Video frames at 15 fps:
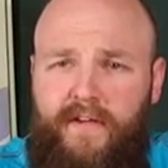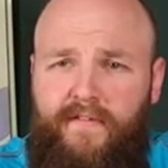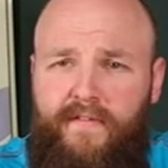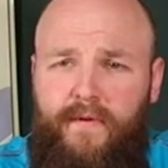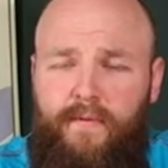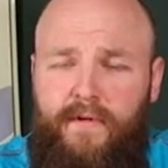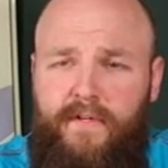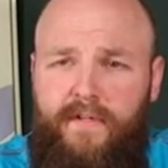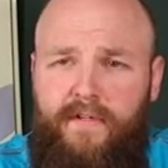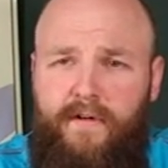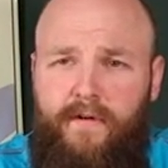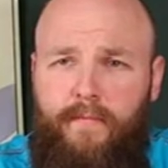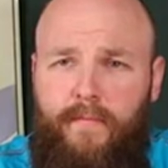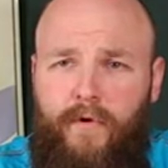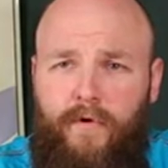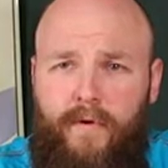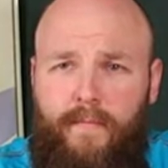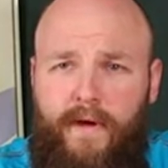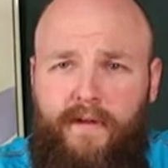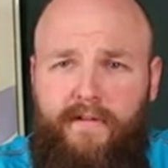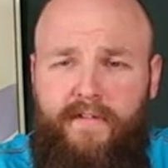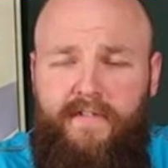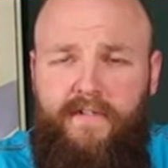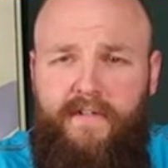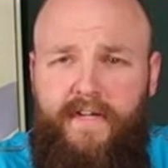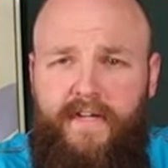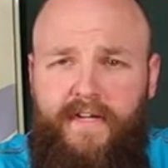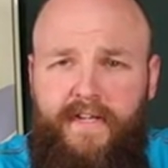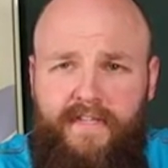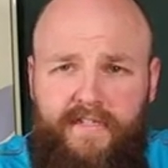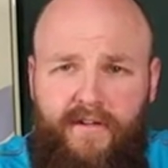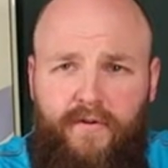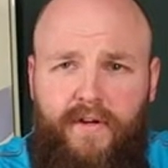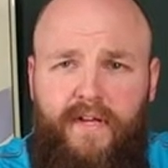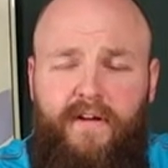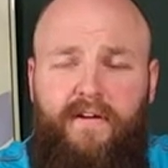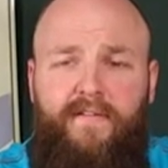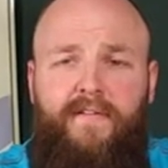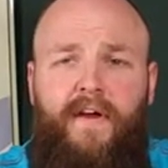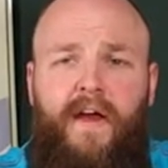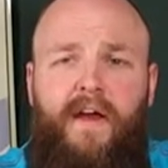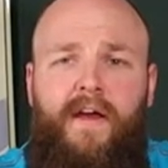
If you want to know more about the history of